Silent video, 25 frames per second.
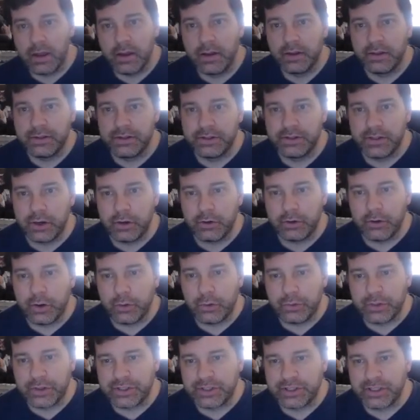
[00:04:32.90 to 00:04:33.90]
Dargo, the
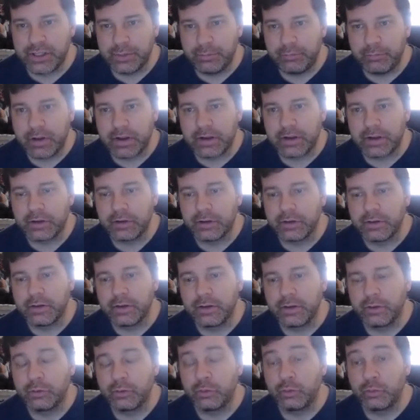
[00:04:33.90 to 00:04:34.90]
Shipwrecker.
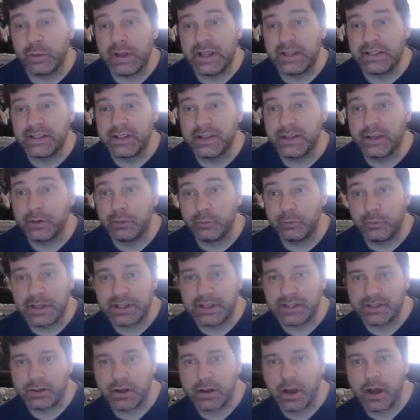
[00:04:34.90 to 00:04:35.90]
Great, great
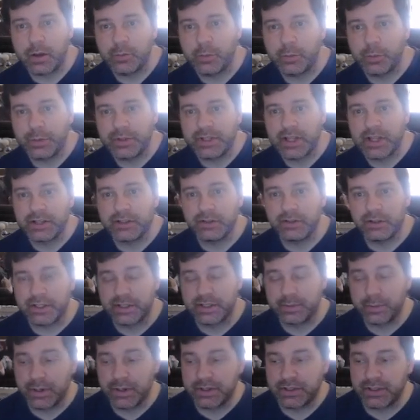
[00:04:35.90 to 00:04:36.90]
combo potential,
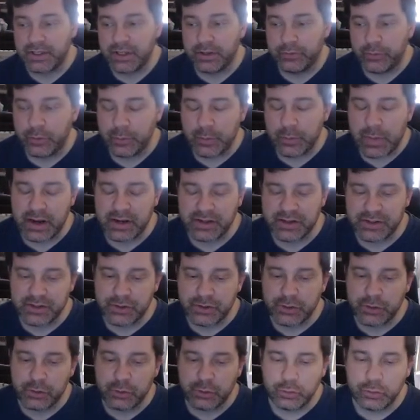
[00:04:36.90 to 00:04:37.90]
especially if you manage
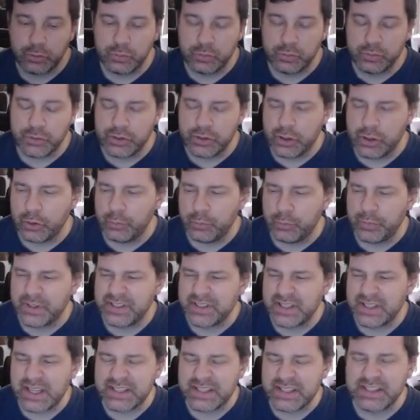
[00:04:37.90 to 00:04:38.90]
to,
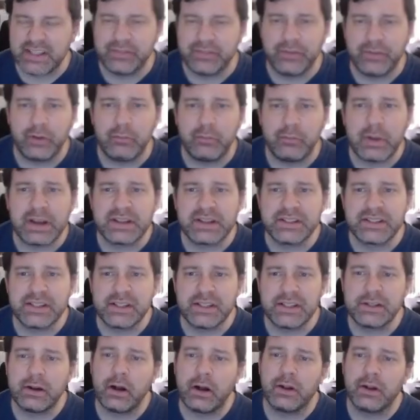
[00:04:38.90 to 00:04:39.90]
possess a Phyrexian
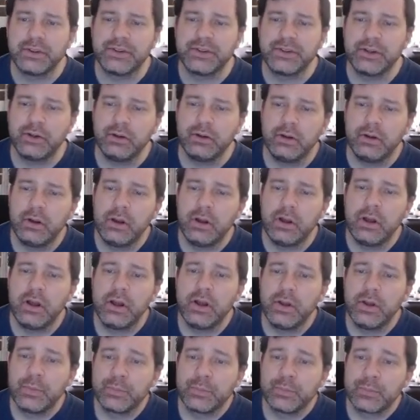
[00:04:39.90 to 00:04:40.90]
Altar.
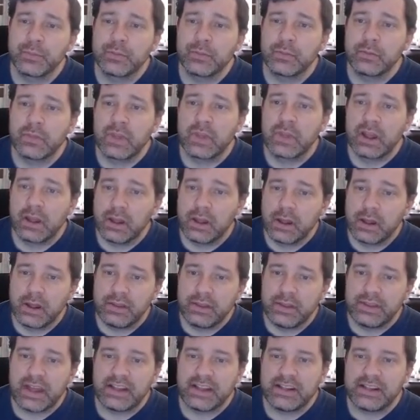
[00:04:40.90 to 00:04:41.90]
The
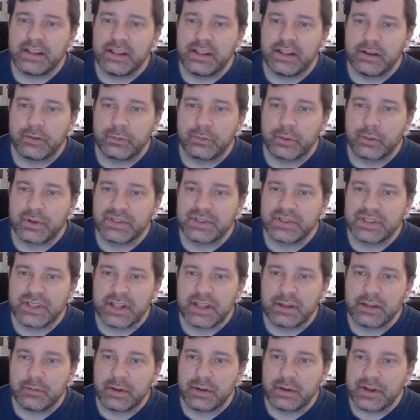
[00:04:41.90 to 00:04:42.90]
idea here, of course, is that you
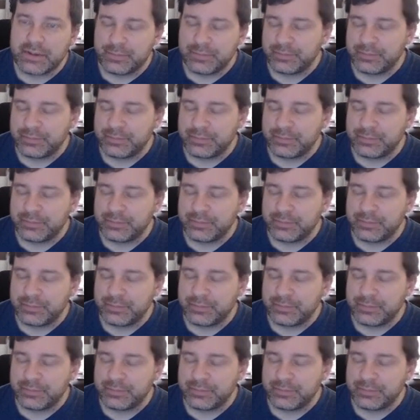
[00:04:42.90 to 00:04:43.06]
want to